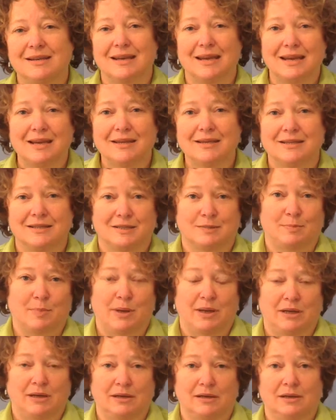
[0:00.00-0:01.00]
need to
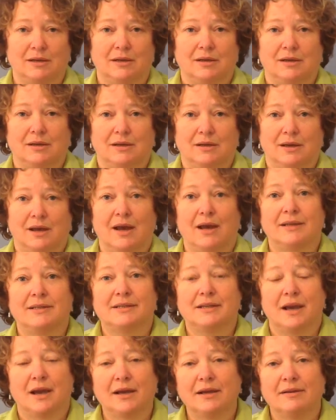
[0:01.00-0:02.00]
spend a
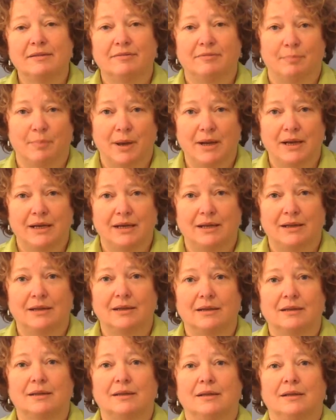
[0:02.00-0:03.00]
ton of money
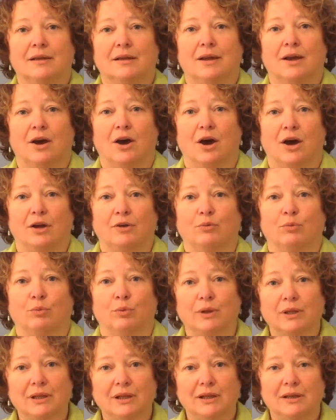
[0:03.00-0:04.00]
on a
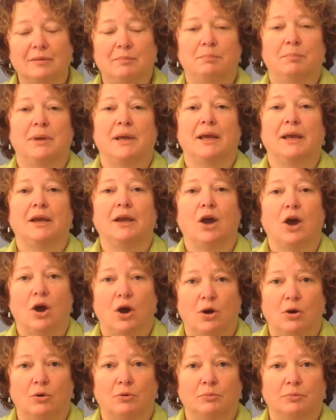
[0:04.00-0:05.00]
really big
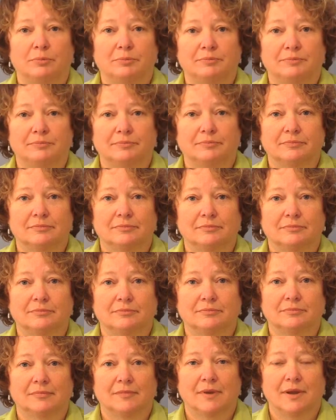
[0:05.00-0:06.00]
home.
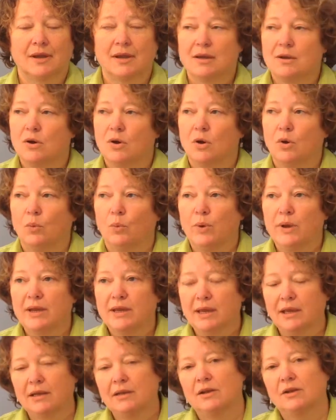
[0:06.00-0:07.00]
We
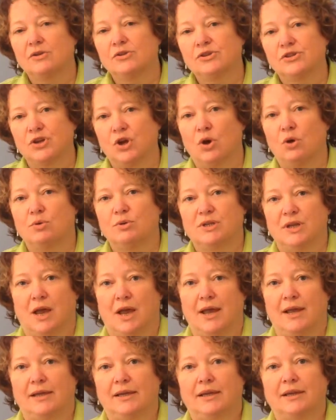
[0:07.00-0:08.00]
get so
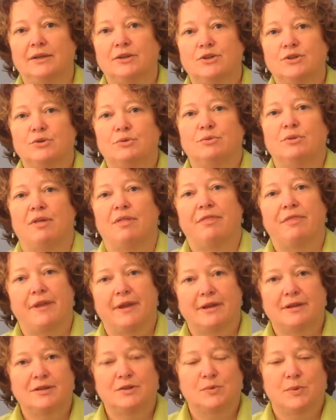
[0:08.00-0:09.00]
tied into the
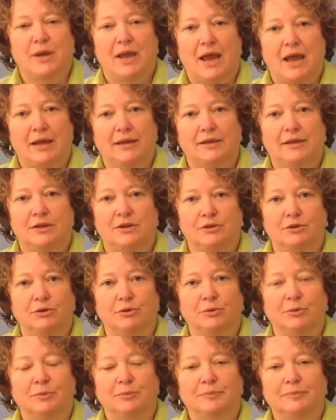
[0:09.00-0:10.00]
things we had to
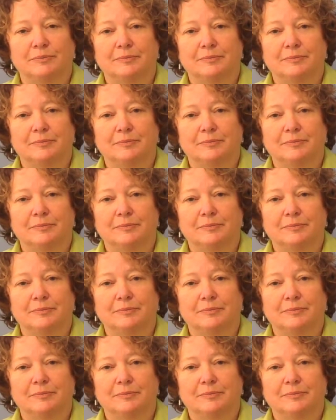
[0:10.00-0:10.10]
do.